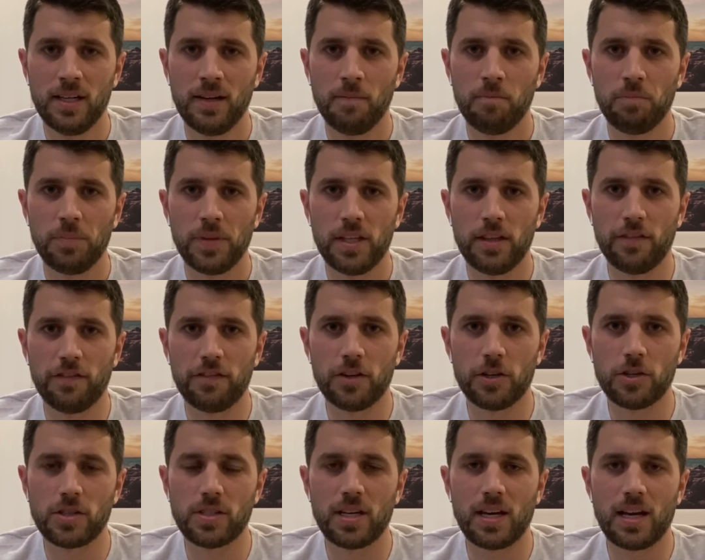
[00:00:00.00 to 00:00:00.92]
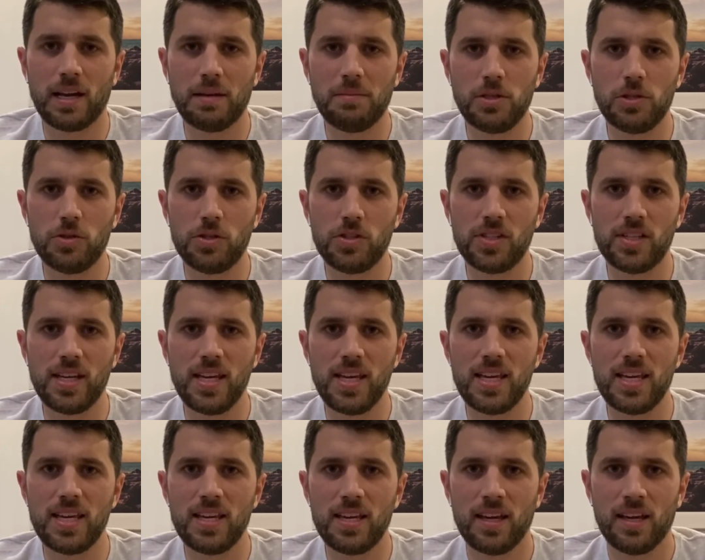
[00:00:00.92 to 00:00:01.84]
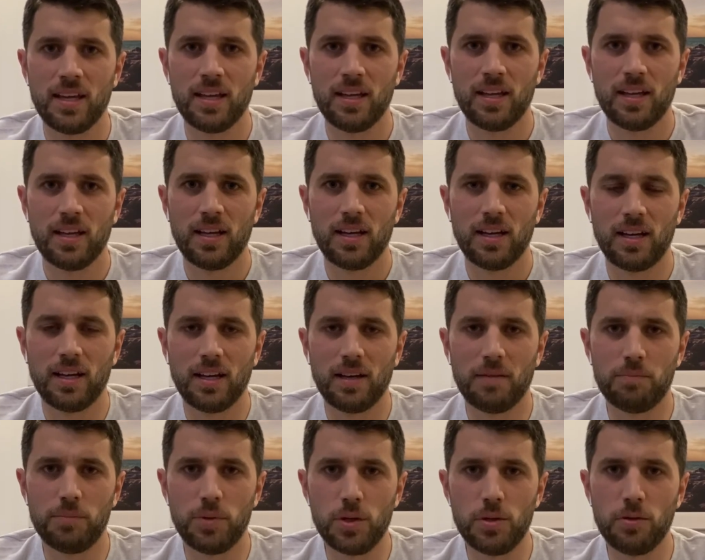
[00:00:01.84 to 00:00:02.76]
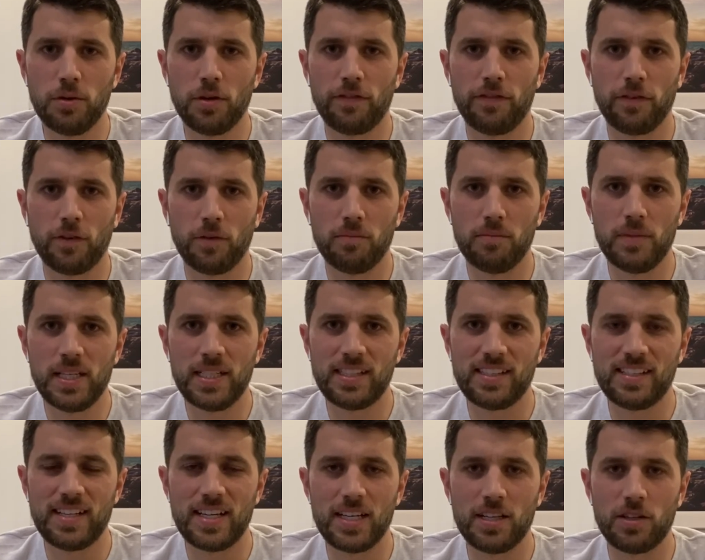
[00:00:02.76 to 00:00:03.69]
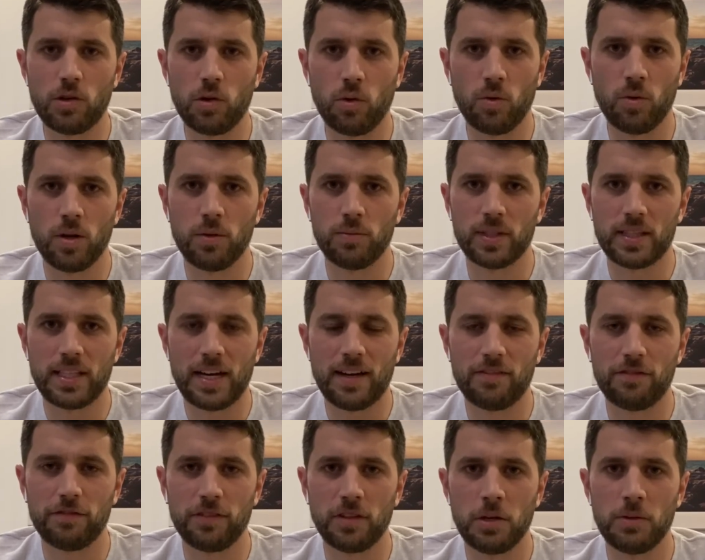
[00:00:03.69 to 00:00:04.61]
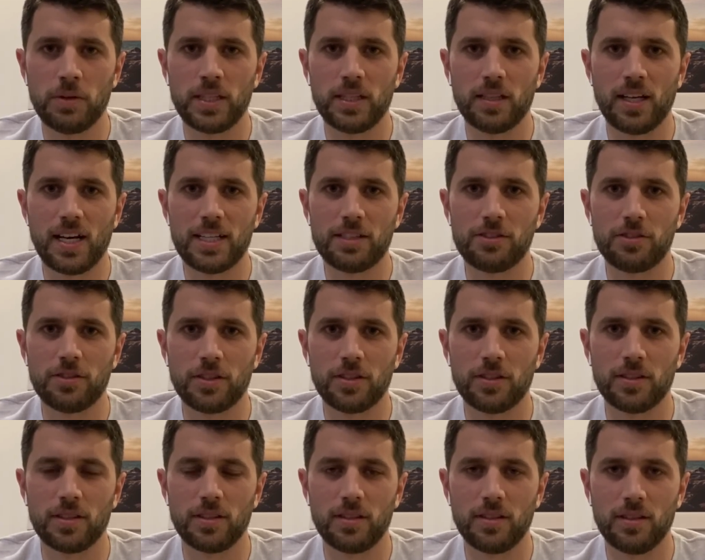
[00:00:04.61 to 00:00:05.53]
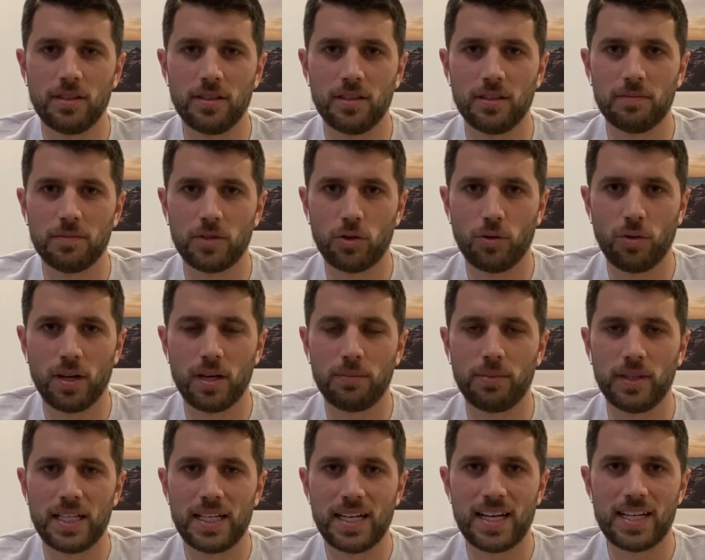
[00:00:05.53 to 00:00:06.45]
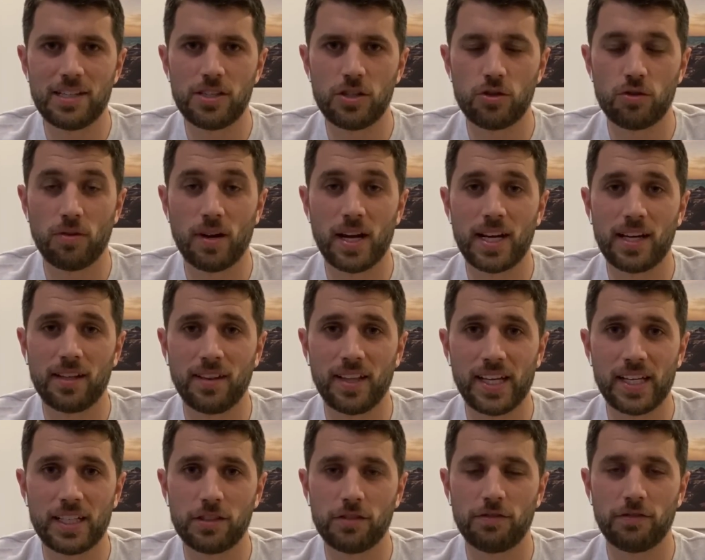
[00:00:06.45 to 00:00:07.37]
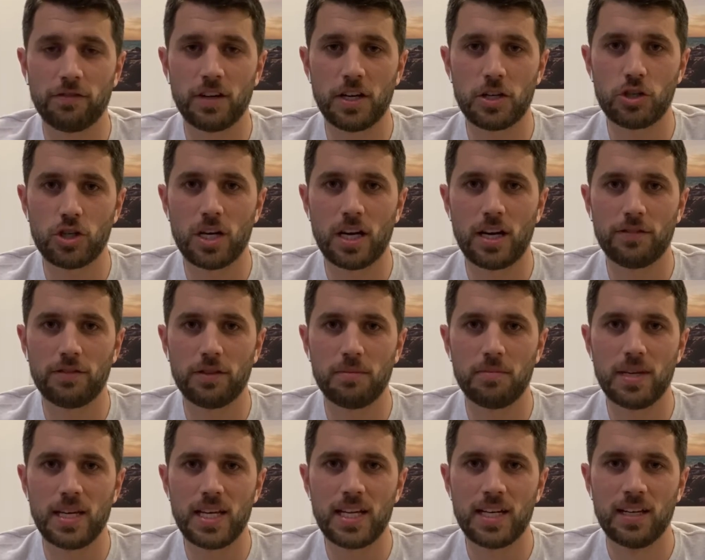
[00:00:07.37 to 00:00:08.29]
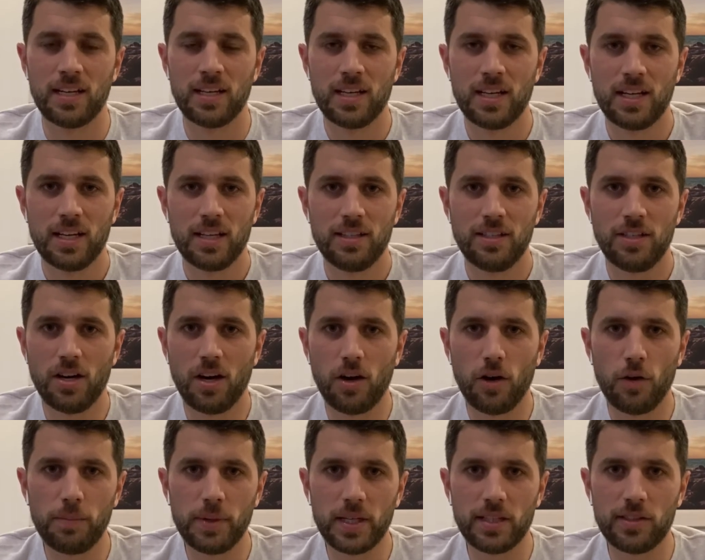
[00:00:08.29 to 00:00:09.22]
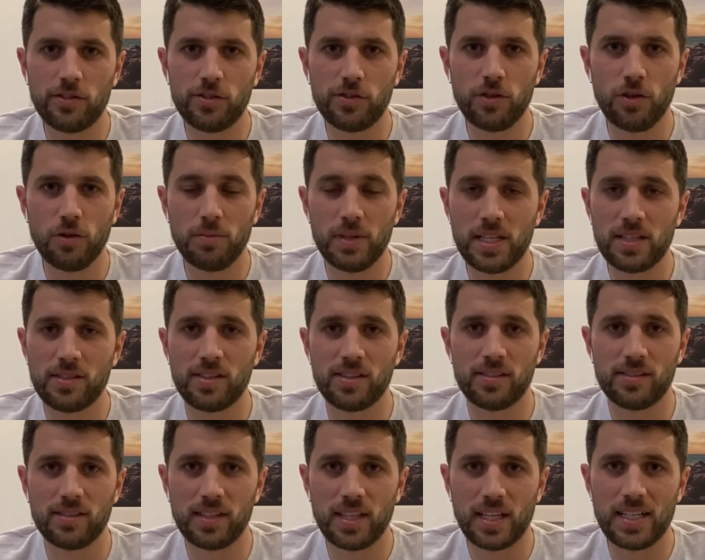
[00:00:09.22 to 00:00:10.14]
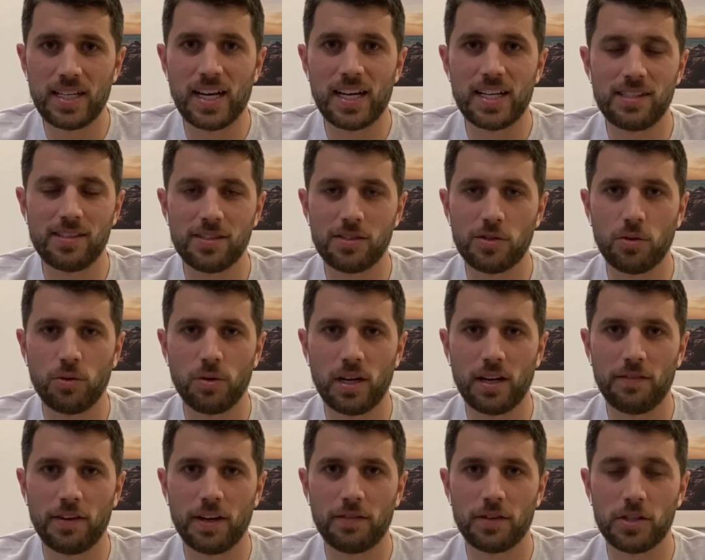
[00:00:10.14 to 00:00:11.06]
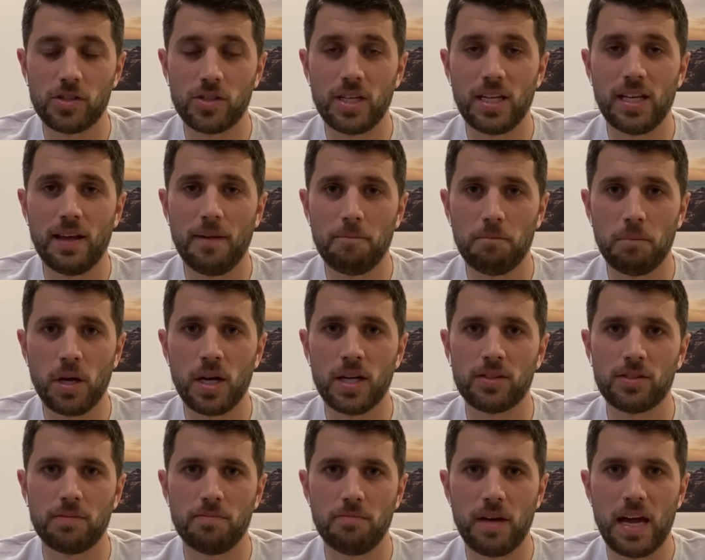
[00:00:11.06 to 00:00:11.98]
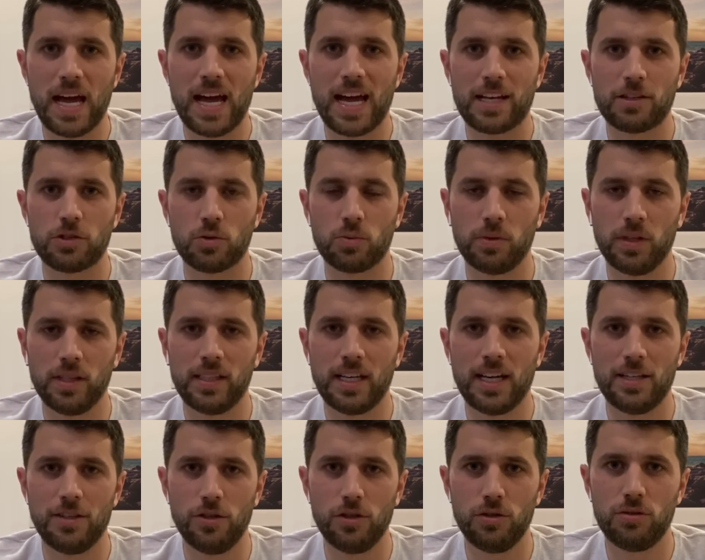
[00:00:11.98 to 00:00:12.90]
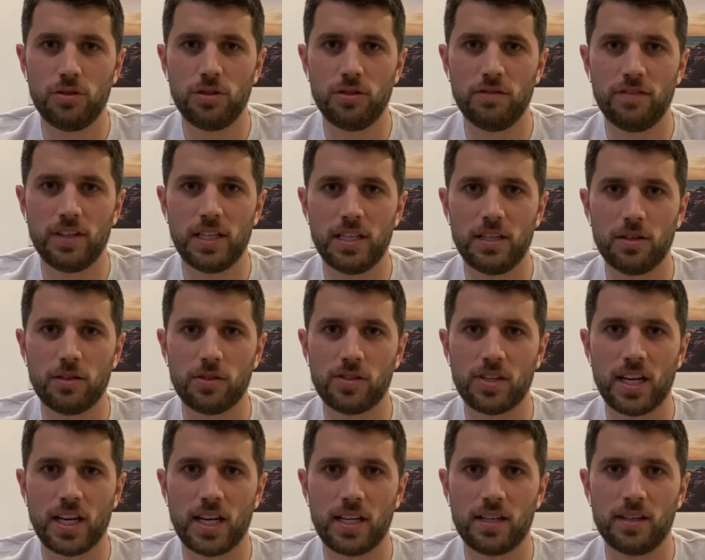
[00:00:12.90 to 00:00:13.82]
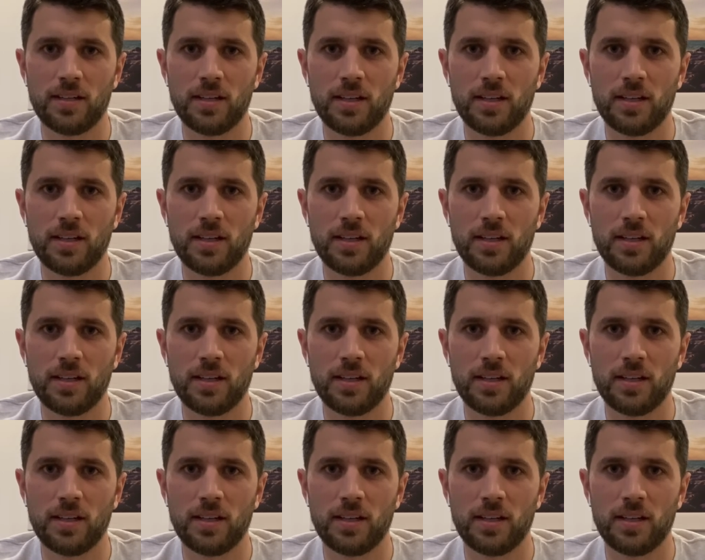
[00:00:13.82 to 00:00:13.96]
And the first time you see a beautiful Mint State coin with that flowing luster and an incredibly nice strike, like it's fresh off the mint, you all but assume this is the nicest coin I've ever seen. It must match what that YouTube video said.